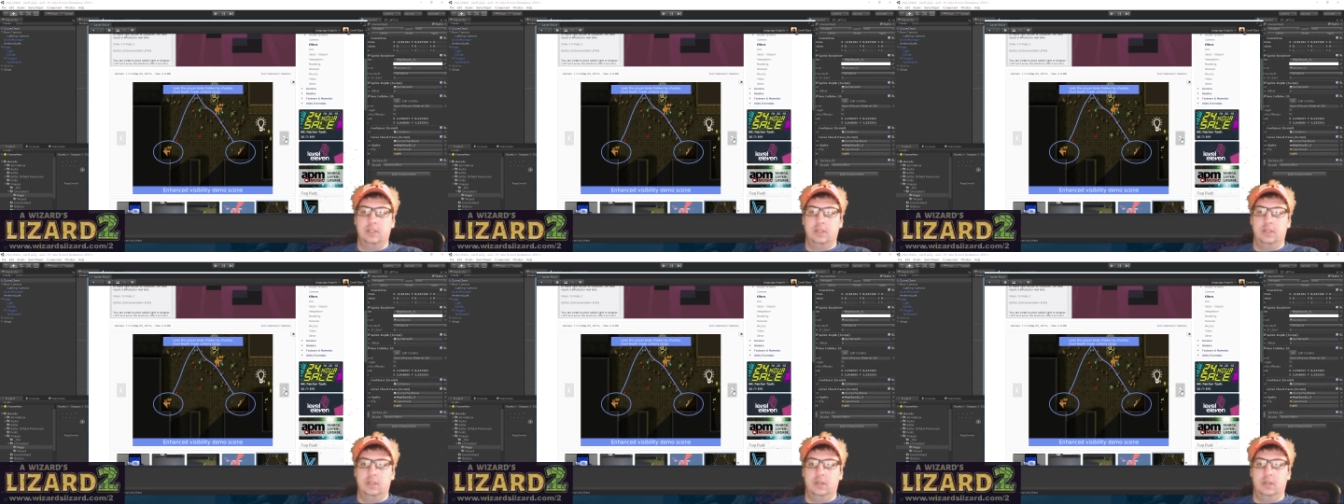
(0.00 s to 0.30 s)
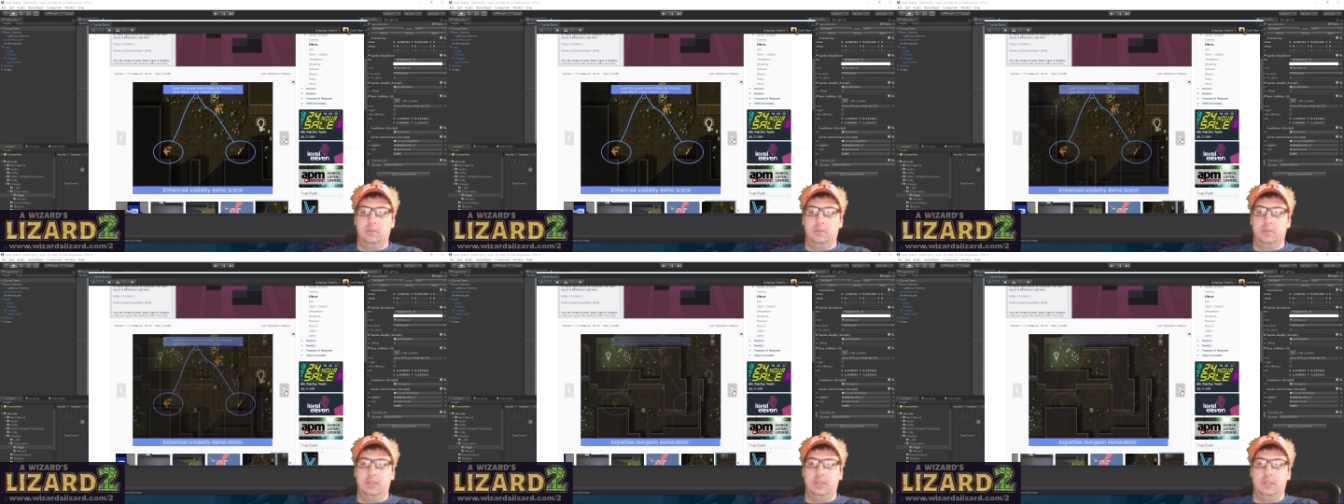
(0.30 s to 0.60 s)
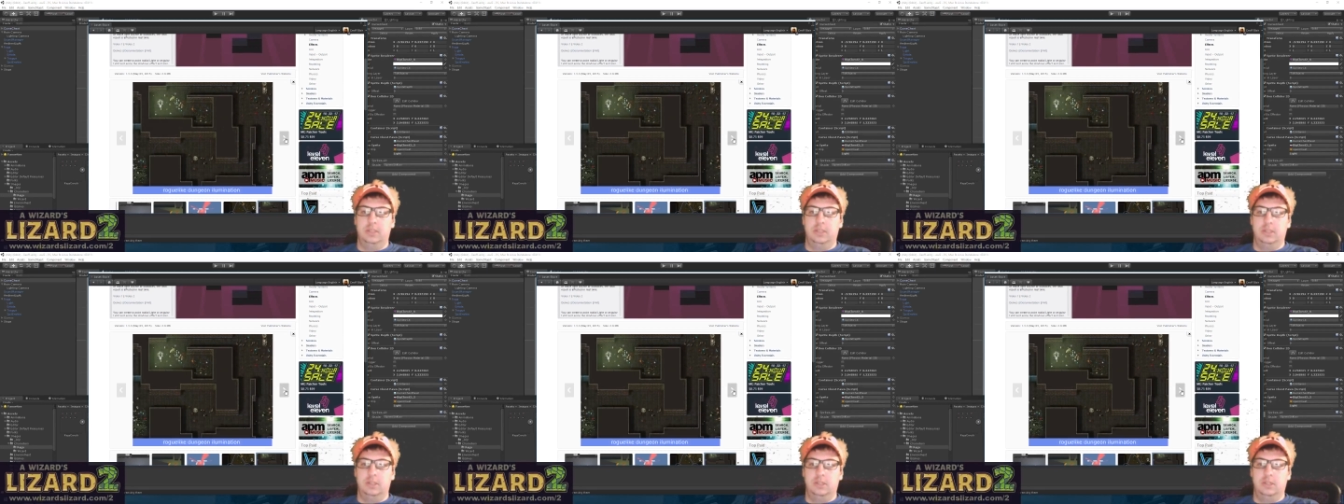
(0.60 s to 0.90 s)
you know,
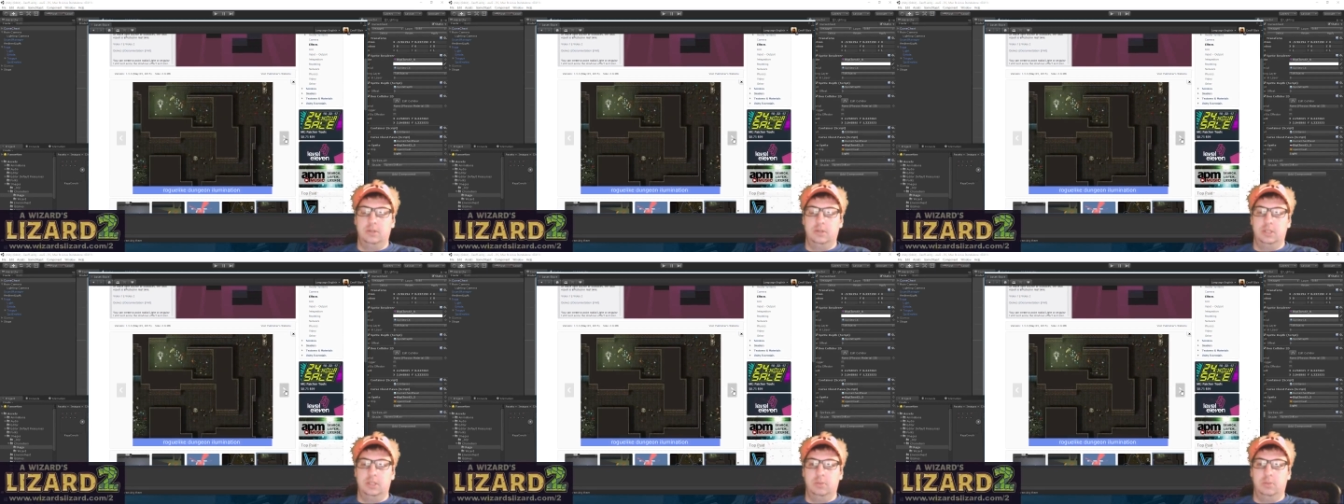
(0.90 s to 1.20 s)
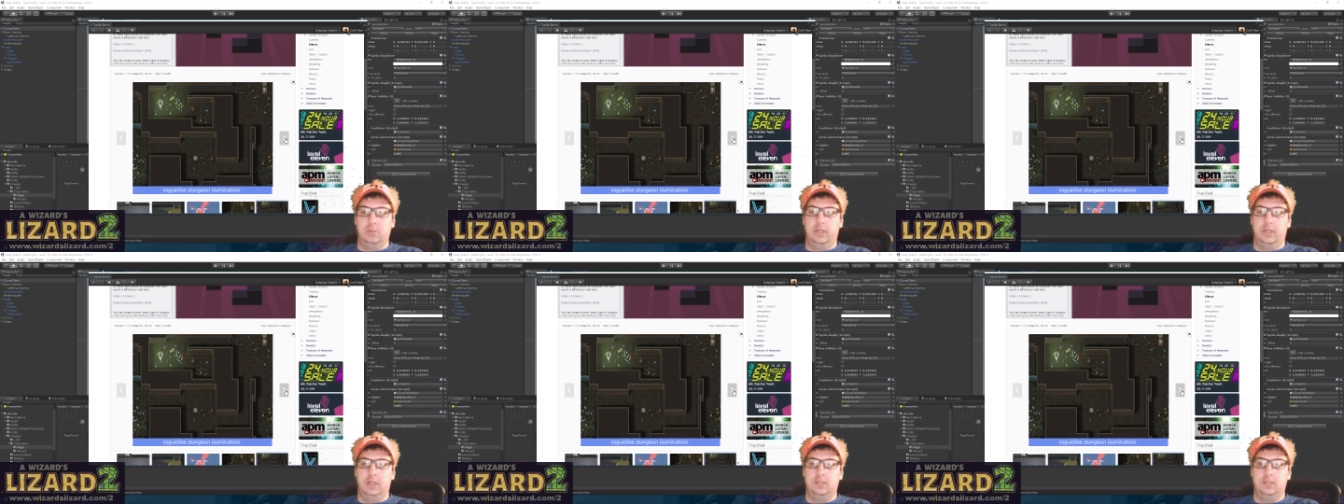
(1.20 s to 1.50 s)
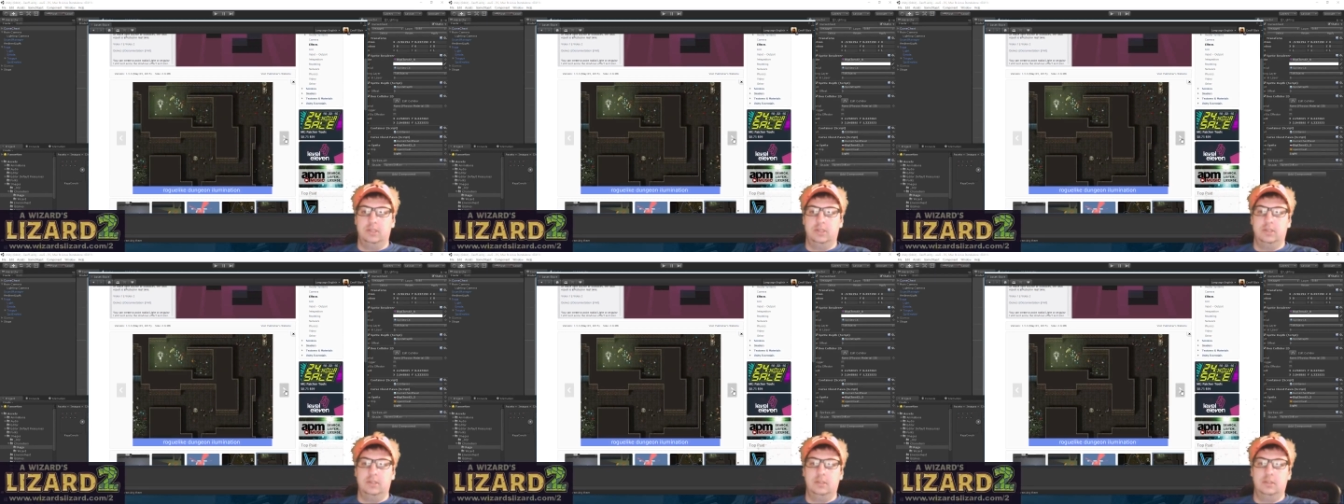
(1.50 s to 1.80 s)
basically 2D
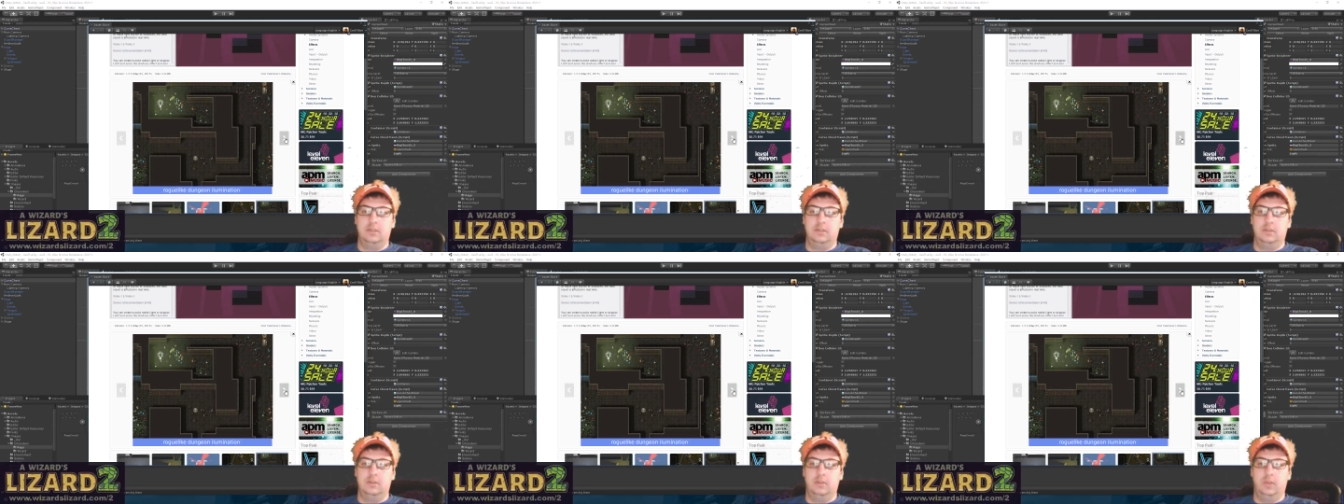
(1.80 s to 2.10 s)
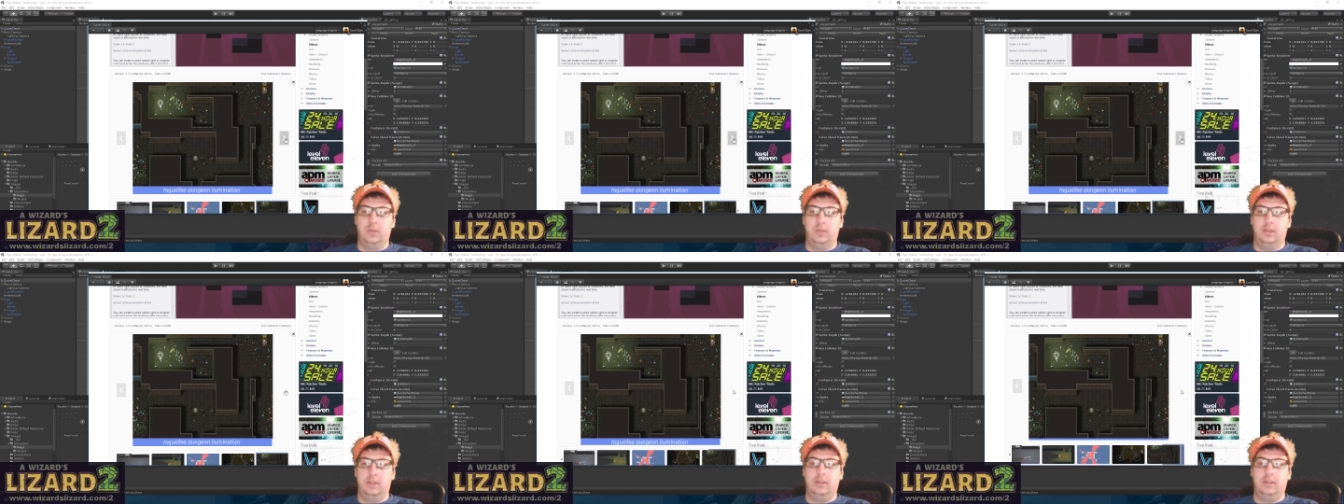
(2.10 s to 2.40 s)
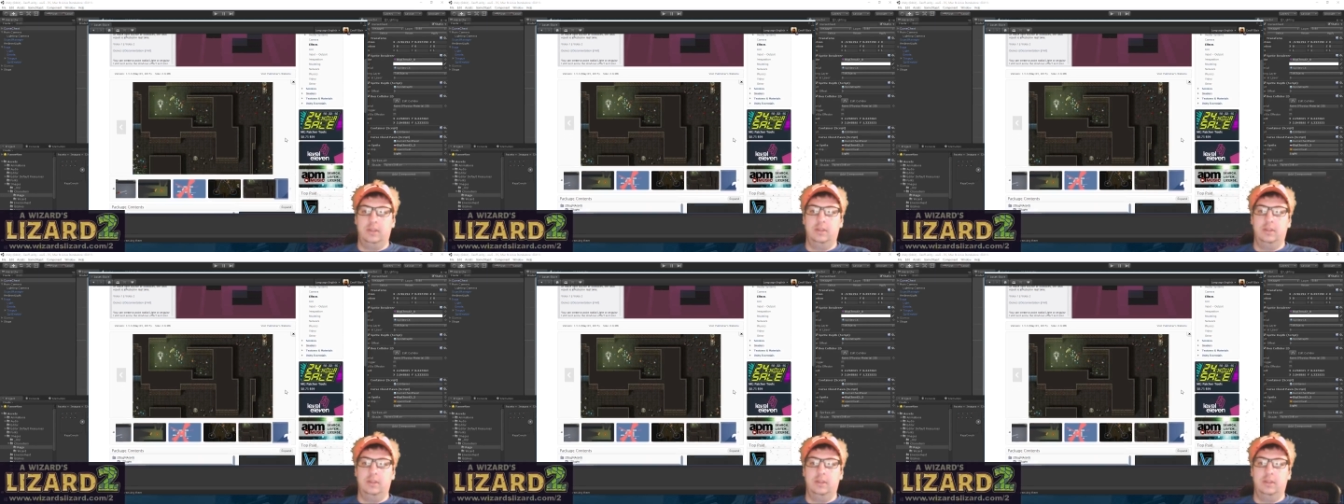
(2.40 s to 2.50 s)
sprites with